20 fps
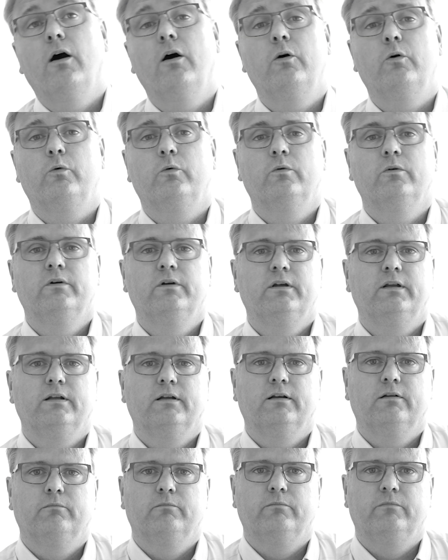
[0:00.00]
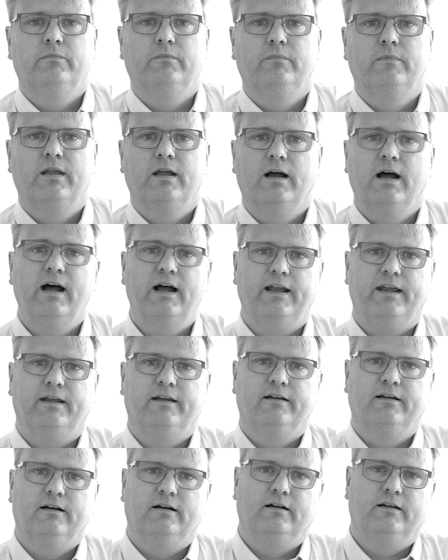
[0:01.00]
Oh,
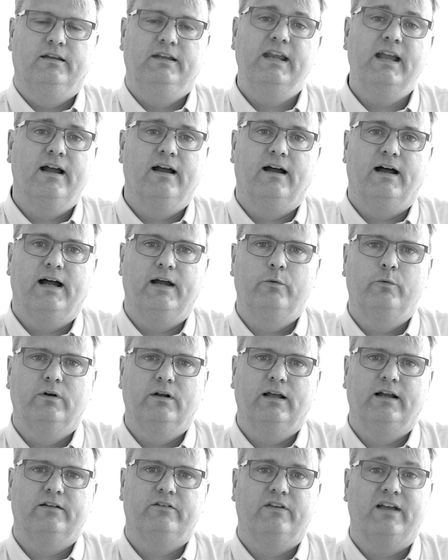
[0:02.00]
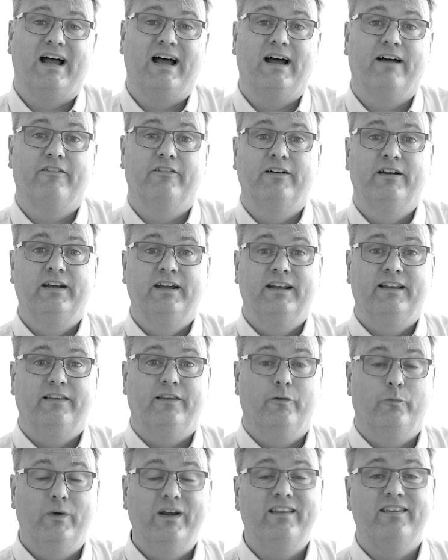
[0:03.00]
hi. Yeah, I would like to have
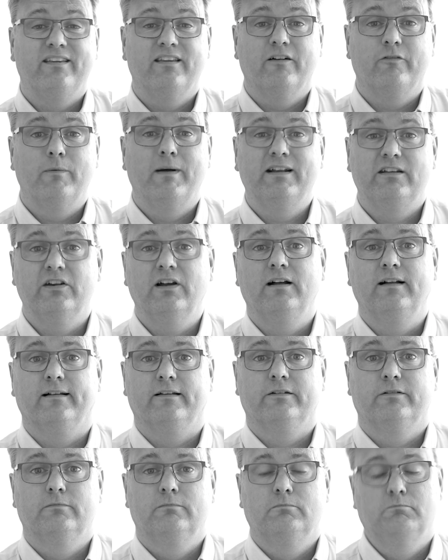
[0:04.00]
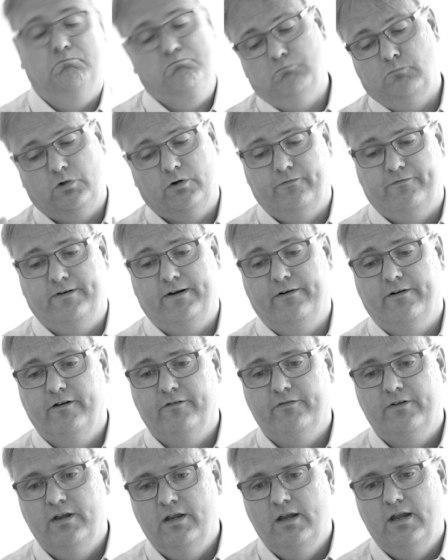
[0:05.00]
the width of my child. Fair
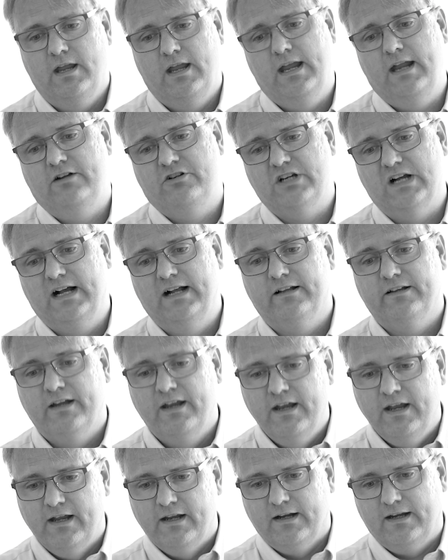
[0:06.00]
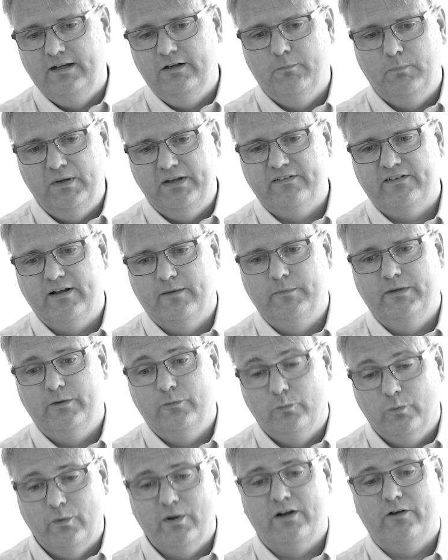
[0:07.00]
enough. Hey, child, can you please tell
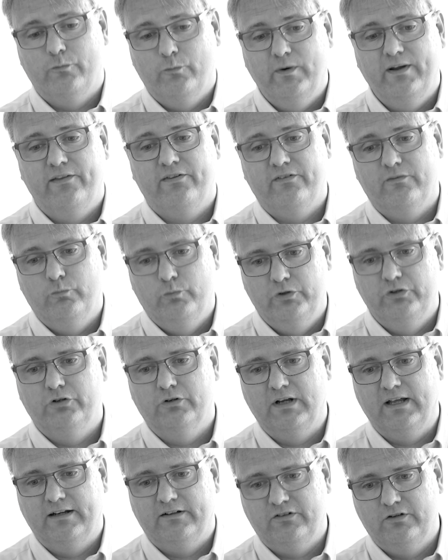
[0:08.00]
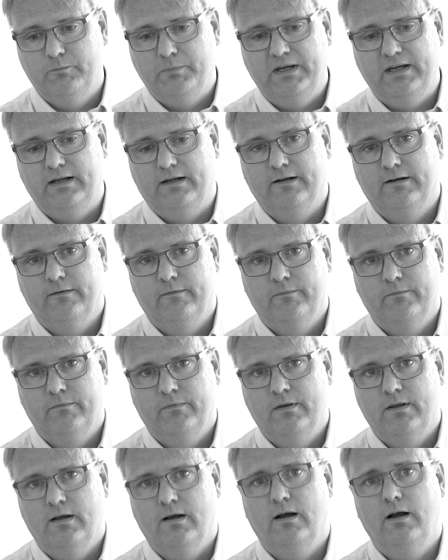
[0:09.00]
me what width would you like to be?
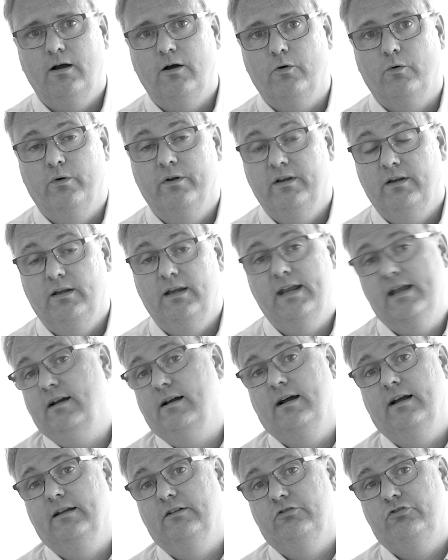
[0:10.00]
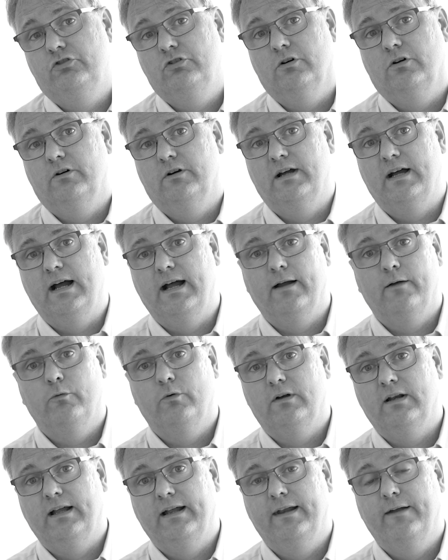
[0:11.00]
Oh, yeah, sure. I
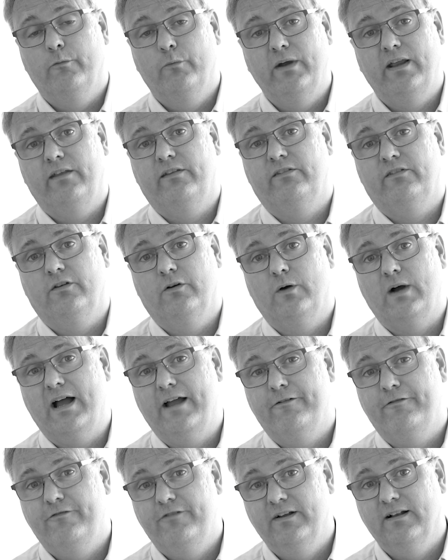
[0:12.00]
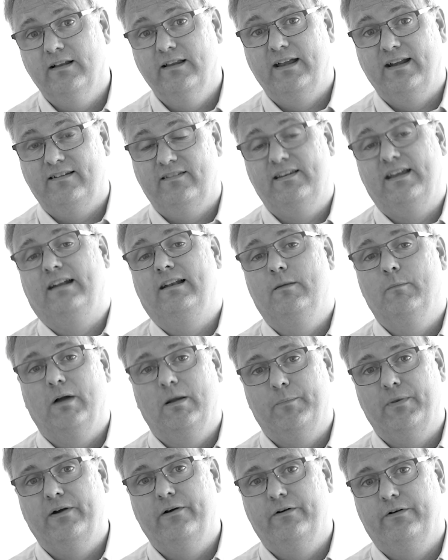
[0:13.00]
would like a width, so I fill exactly
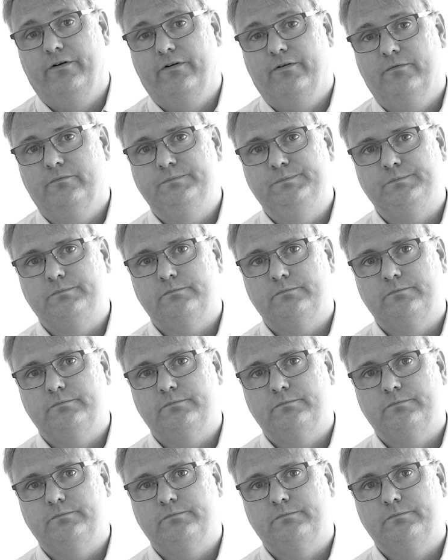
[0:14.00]
my parent.